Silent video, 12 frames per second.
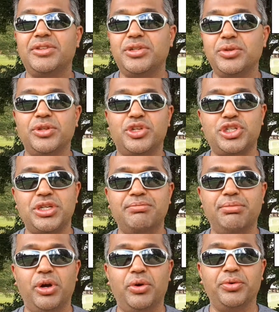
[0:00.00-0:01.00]
to the shin
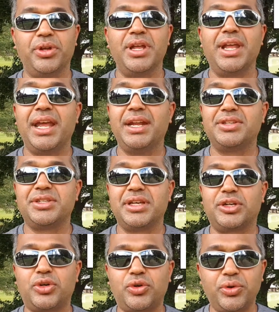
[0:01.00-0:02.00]
bone. And it's a
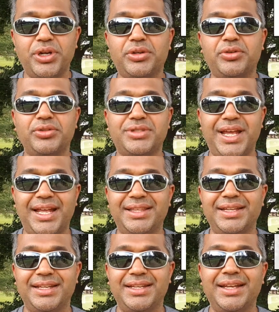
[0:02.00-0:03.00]
critical
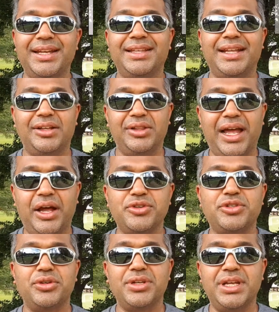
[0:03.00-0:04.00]
tendon that allows
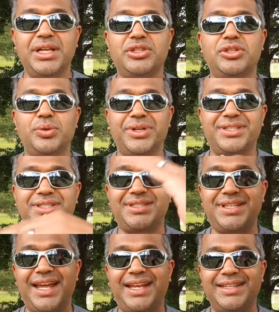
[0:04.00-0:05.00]
your knee to
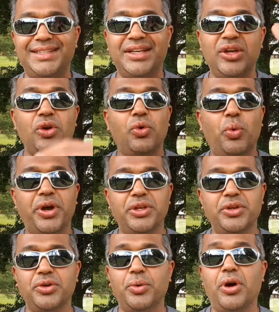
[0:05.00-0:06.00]
extend when
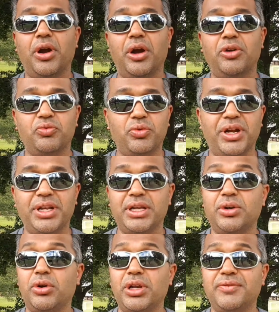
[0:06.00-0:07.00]
you are
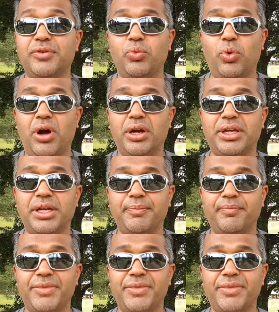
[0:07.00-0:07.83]
running or even walking.